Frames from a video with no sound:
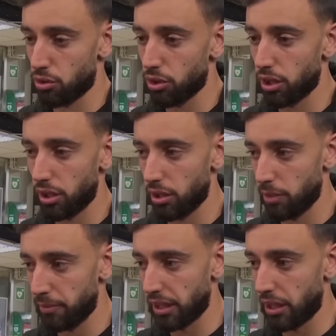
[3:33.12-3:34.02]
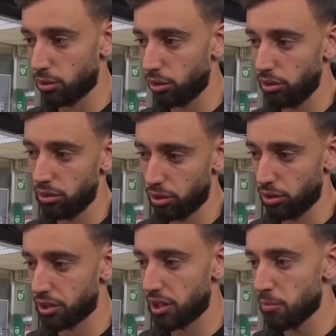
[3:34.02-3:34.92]
I talked about Manchester
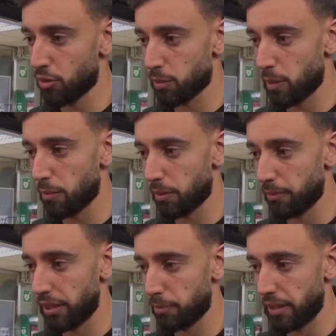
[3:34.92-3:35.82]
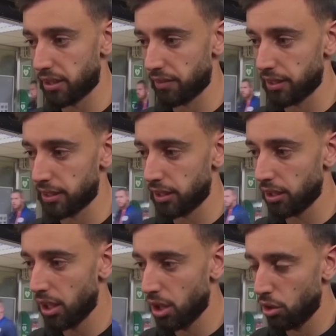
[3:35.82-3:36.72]
United with Cristiano. He just
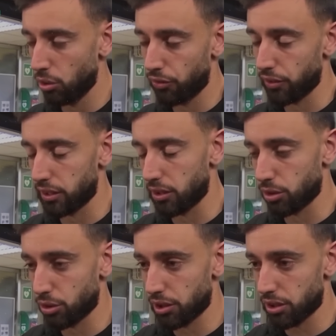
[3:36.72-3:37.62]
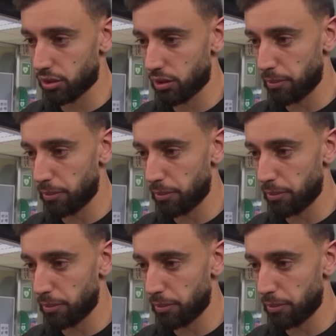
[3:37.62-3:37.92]
said good things about United.